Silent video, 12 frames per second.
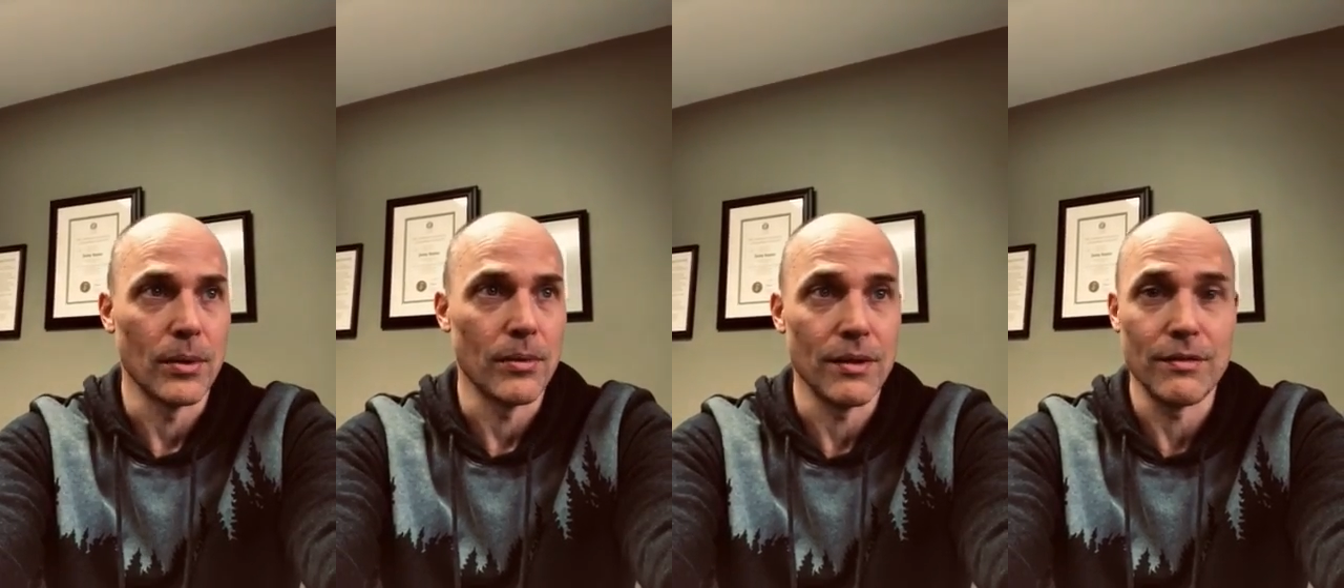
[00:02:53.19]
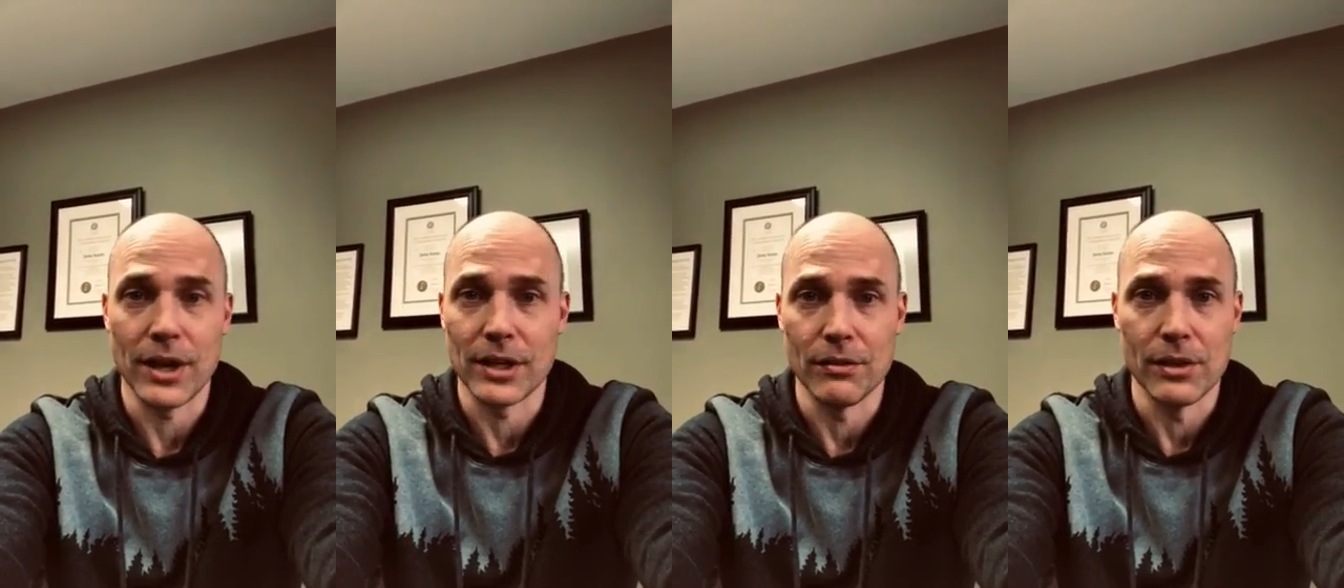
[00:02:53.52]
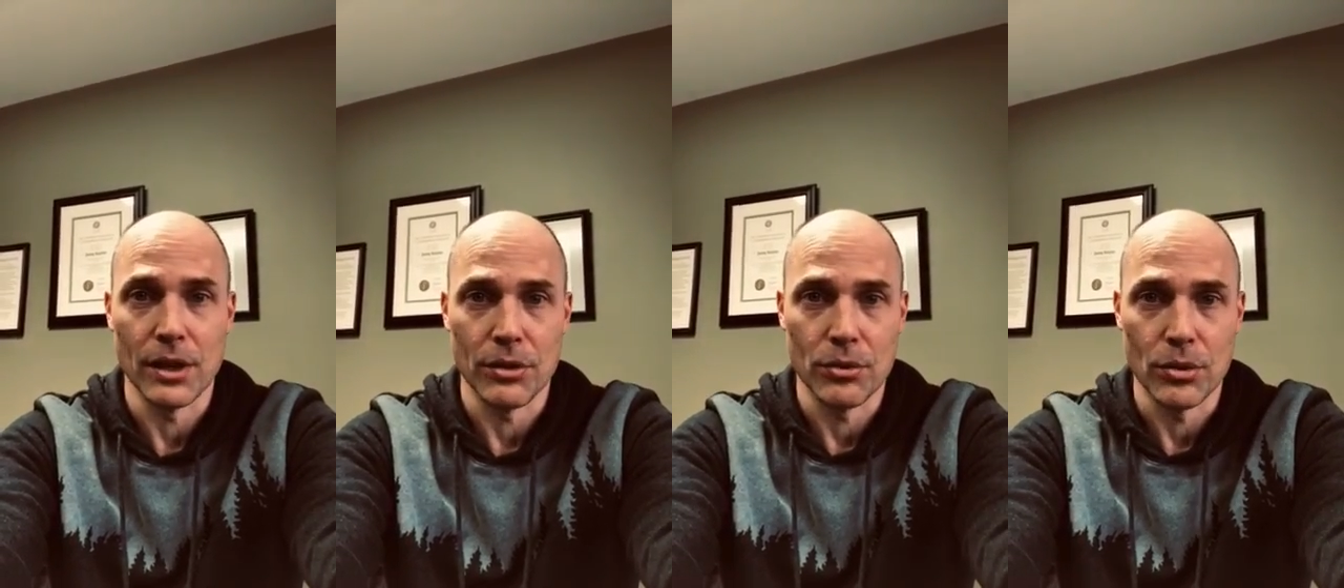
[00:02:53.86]
effectively
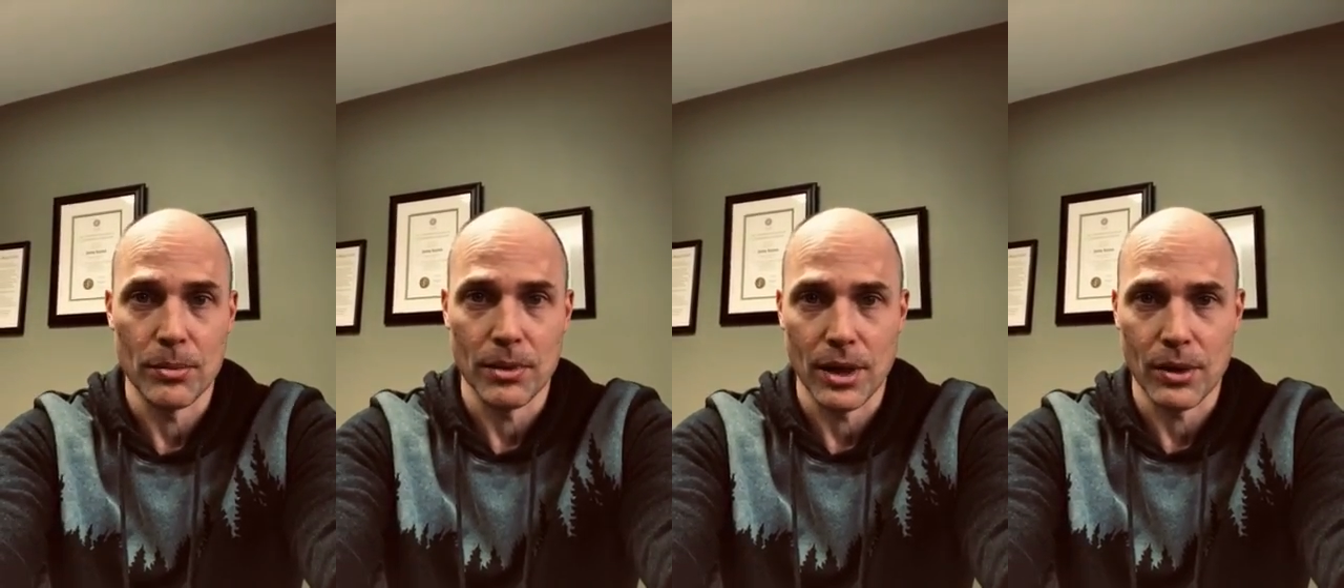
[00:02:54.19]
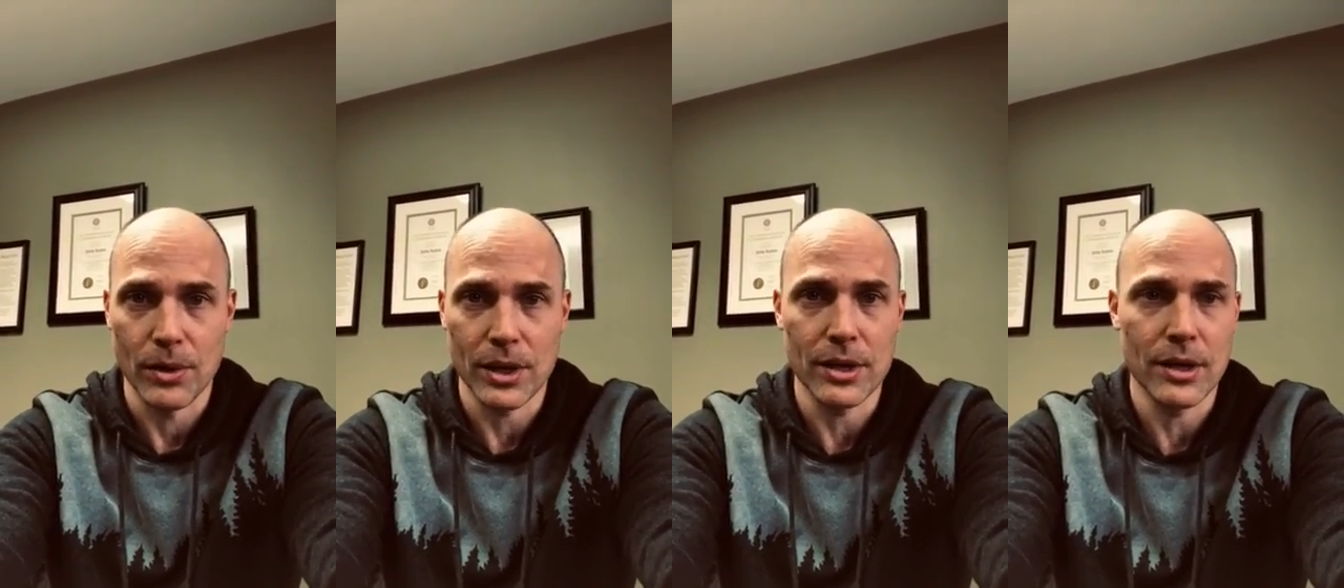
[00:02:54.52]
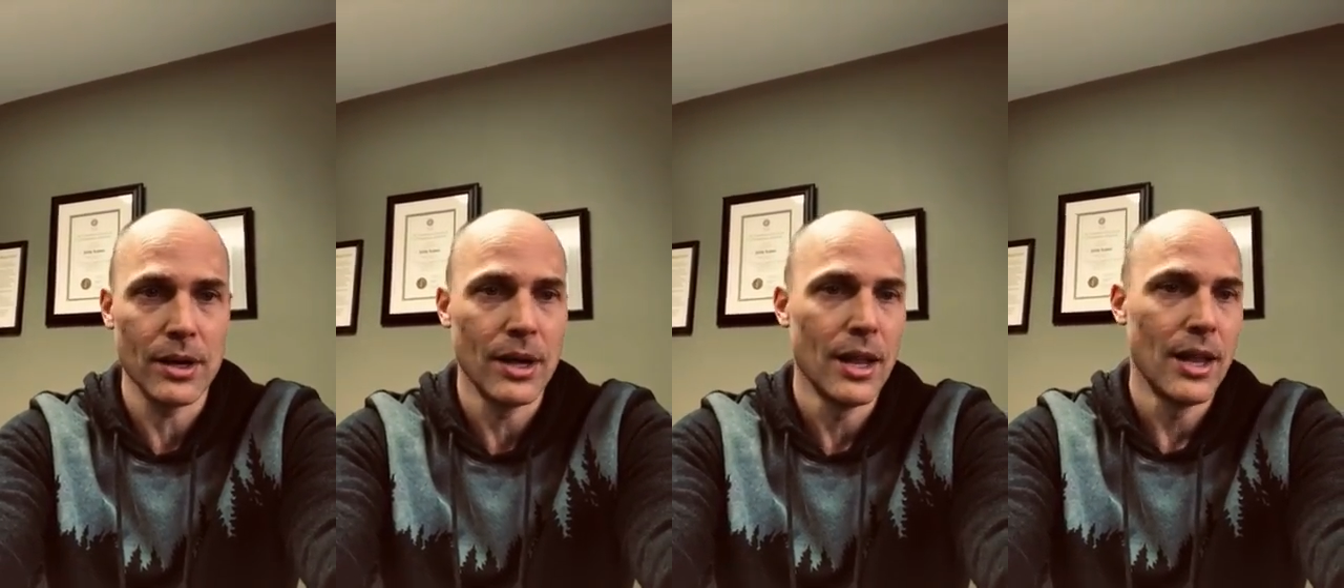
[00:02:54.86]
get through them a lot
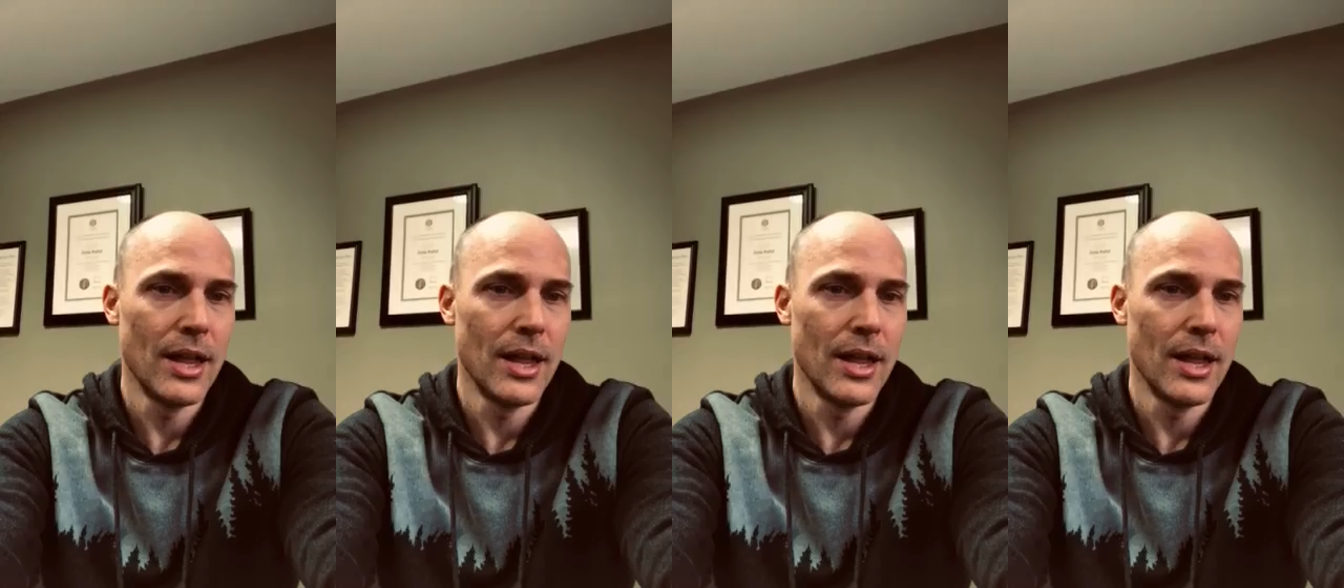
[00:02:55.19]
quicker.